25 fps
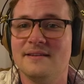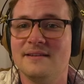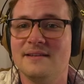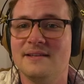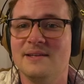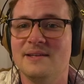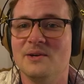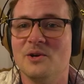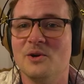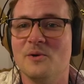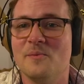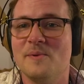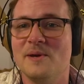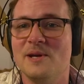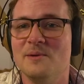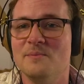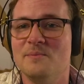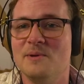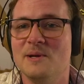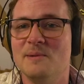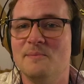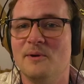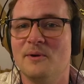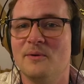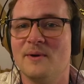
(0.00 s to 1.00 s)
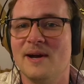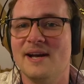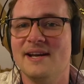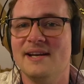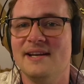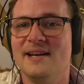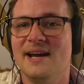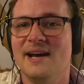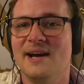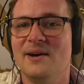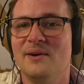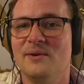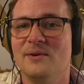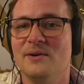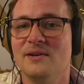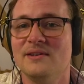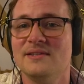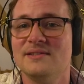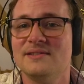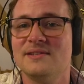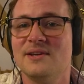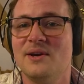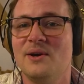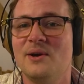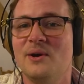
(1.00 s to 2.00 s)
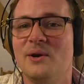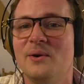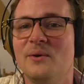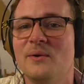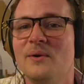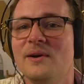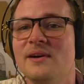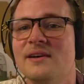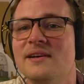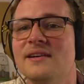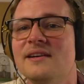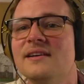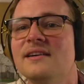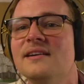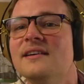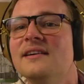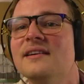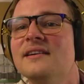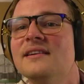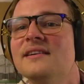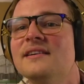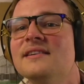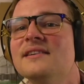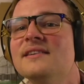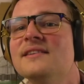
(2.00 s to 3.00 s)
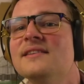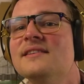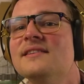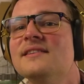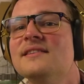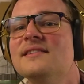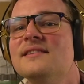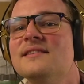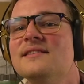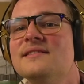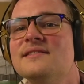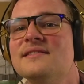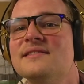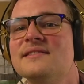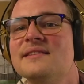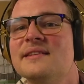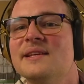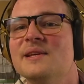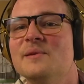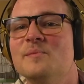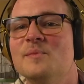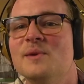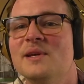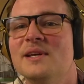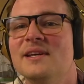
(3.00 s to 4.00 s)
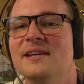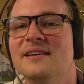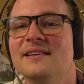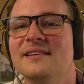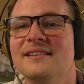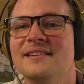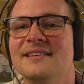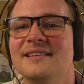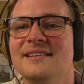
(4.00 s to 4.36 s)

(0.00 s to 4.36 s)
European people right now, so sleepy.